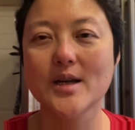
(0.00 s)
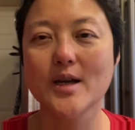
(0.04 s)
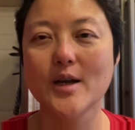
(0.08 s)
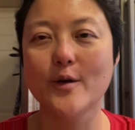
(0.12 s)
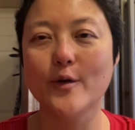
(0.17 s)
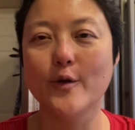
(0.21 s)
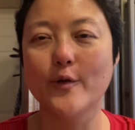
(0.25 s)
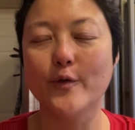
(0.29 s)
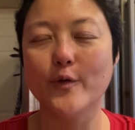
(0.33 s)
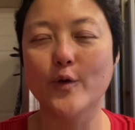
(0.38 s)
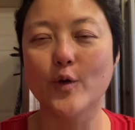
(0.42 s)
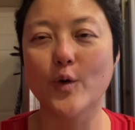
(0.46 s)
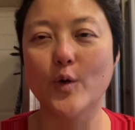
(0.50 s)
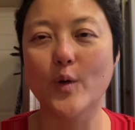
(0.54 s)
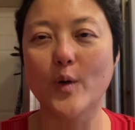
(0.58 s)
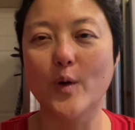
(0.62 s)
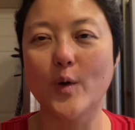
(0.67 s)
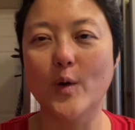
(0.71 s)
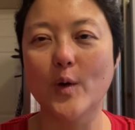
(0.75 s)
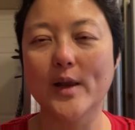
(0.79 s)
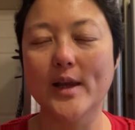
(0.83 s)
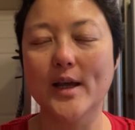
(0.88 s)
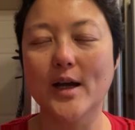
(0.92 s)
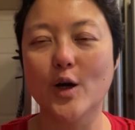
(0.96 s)
for
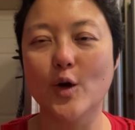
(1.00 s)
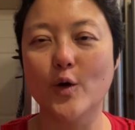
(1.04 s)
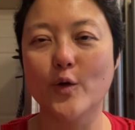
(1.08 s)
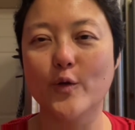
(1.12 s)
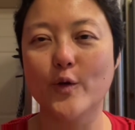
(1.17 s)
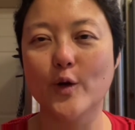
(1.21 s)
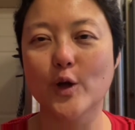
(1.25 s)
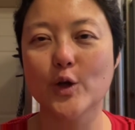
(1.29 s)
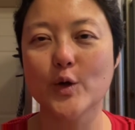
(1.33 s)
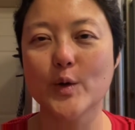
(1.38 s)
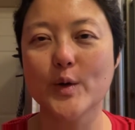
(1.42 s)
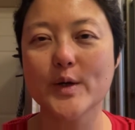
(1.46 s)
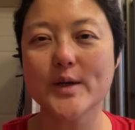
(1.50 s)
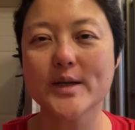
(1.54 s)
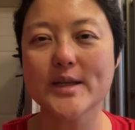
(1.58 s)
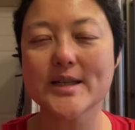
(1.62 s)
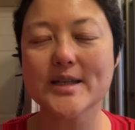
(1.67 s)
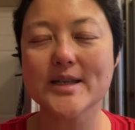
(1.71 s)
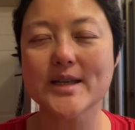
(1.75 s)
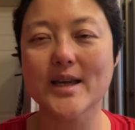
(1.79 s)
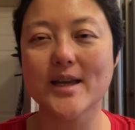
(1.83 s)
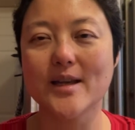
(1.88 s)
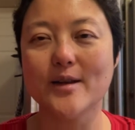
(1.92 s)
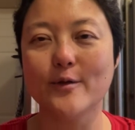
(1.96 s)
all our
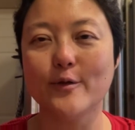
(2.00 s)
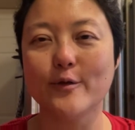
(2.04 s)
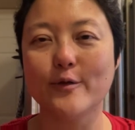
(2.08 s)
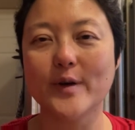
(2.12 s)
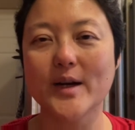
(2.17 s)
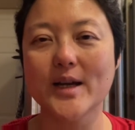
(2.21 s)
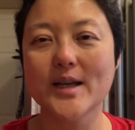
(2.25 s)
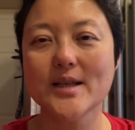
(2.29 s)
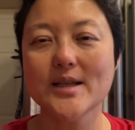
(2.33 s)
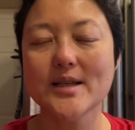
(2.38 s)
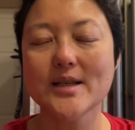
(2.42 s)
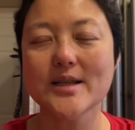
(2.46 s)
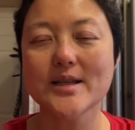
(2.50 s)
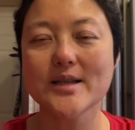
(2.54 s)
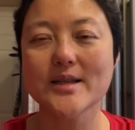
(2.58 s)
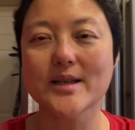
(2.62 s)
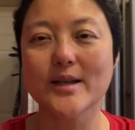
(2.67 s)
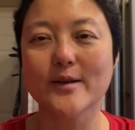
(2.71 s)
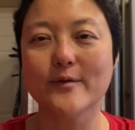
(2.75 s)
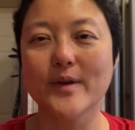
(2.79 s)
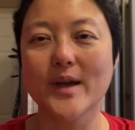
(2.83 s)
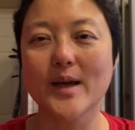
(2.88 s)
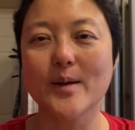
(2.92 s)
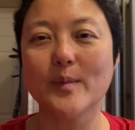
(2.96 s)
followers and friends
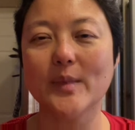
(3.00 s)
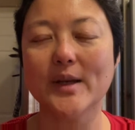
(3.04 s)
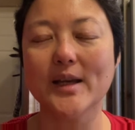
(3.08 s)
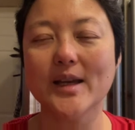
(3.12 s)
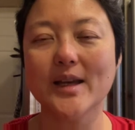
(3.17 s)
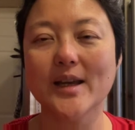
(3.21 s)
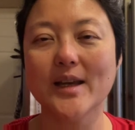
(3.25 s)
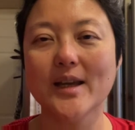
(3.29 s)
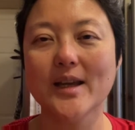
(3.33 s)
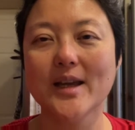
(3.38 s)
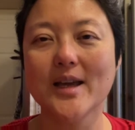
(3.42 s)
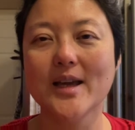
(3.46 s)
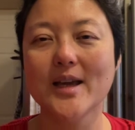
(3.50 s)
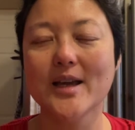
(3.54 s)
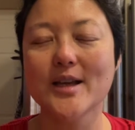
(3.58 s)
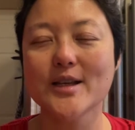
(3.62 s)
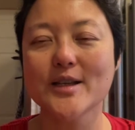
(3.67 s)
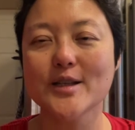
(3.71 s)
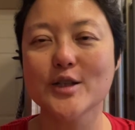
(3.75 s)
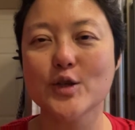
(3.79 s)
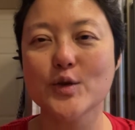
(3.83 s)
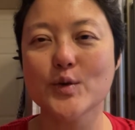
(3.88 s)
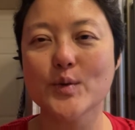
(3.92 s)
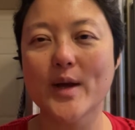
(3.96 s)
and family
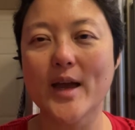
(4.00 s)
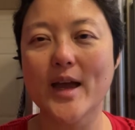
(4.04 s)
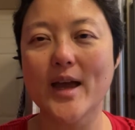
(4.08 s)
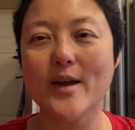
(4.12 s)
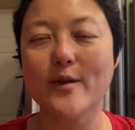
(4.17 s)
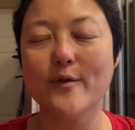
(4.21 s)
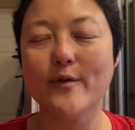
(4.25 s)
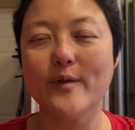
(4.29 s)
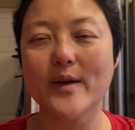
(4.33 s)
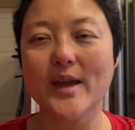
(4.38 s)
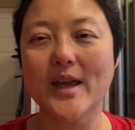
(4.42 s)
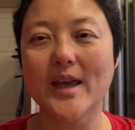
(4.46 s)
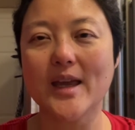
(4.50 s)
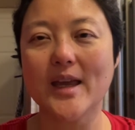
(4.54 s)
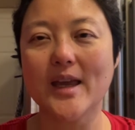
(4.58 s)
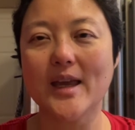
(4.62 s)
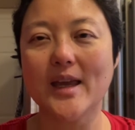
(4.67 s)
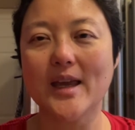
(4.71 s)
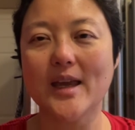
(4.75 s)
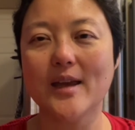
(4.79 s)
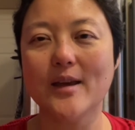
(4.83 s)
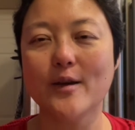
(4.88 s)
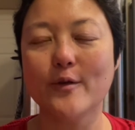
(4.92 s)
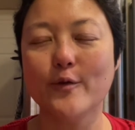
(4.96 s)
to have
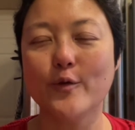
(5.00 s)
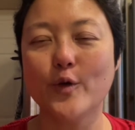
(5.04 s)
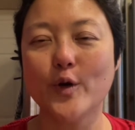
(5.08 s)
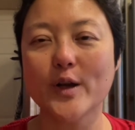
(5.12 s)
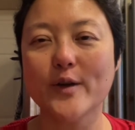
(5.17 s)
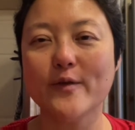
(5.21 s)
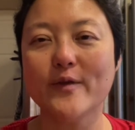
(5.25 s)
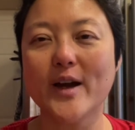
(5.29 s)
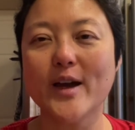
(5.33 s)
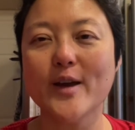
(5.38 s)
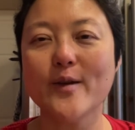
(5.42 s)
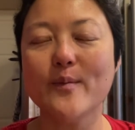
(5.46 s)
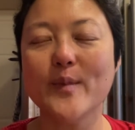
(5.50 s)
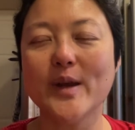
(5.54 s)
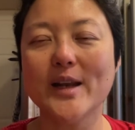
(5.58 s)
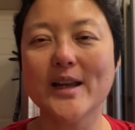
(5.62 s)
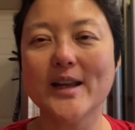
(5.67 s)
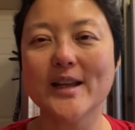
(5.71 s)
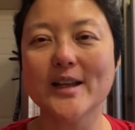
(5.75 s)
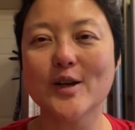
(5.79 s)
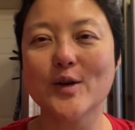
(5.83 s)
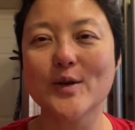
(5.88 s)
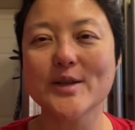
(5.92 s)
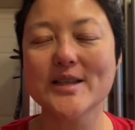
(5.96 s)
a
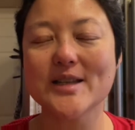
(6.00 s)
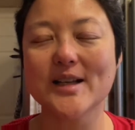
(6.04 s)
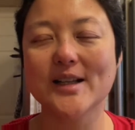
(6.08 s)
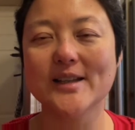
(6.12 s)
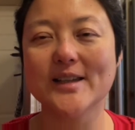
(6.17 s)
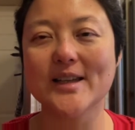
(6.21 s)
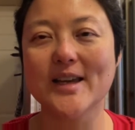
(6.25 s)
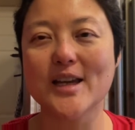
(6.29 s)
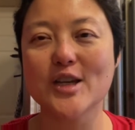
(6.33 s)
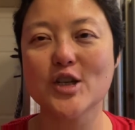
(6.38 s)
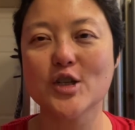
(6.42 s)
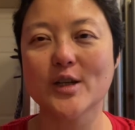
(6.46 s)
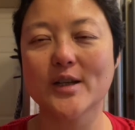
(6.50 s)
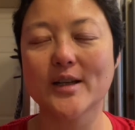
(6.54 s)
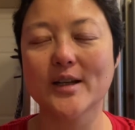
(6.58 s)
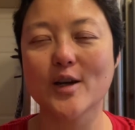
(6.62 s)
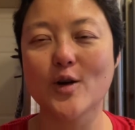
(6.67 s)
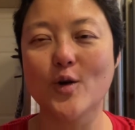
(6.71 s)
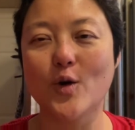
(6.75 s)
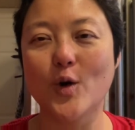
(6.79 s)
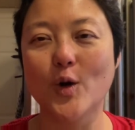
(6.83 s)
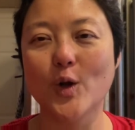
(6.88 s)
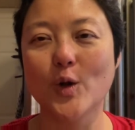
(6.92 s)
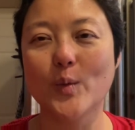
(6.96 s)
45-minute consultation
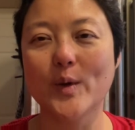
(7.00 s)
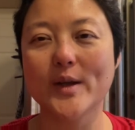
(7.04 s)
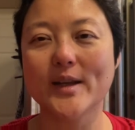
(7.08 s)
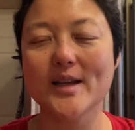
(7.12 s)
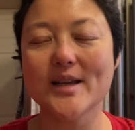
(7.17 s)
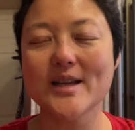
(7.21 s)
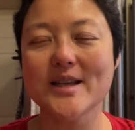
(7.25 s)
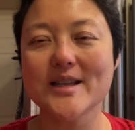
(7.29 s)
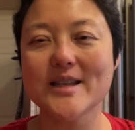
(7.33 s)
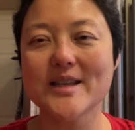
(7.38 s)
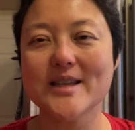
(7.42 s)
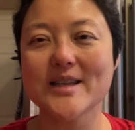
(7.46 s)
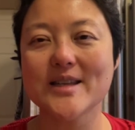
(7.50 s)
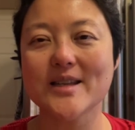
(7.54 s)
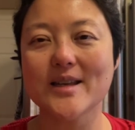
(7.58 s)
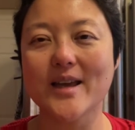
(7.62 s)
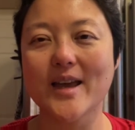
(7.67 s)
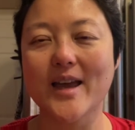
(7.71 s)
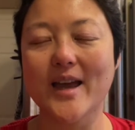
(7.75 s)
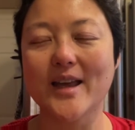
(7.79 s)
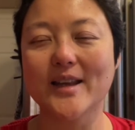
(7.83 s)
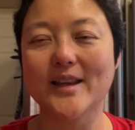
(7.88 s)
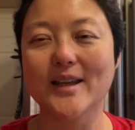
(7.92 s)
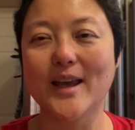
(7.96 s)
call with us
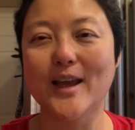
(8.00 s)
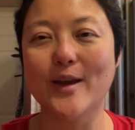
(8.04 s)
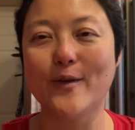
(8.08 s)
at a